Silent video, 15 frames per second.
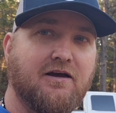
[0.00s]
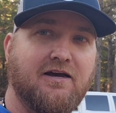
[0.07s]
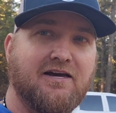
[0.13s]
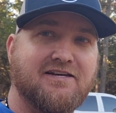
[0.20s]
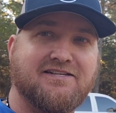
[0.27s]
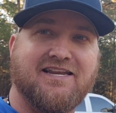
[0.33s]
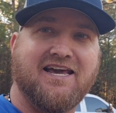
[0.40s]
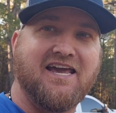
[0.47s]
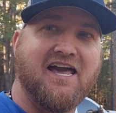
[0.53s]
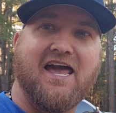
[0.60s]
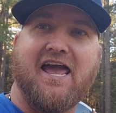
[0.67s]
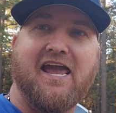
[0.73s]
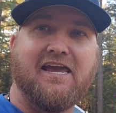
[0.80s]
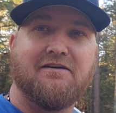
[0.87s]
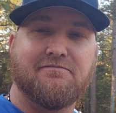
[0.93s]
It's like a
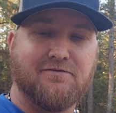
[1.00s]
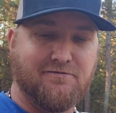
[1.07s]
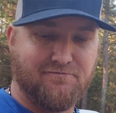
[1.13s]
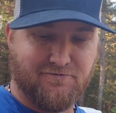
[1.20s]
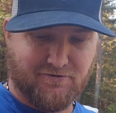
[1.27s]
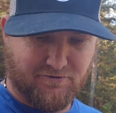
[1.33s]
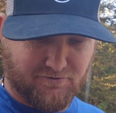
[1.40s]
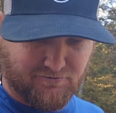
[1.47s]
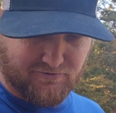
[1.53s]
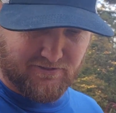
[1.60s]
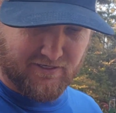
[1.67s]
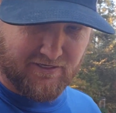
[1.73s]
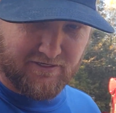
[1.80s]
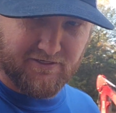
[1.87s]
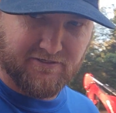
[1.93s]
haven for those
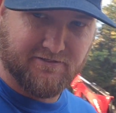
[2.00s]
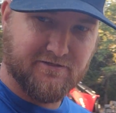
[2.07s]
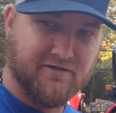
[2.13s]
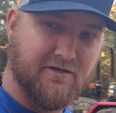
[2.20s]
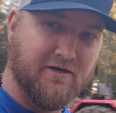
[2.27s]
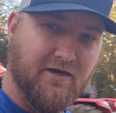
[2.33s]
things.